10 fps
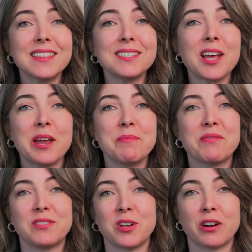At the time, the
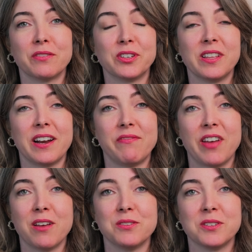photographer that I
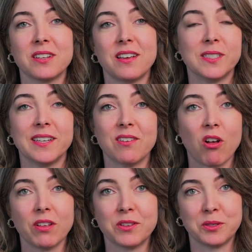found was in
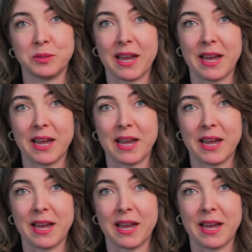all of those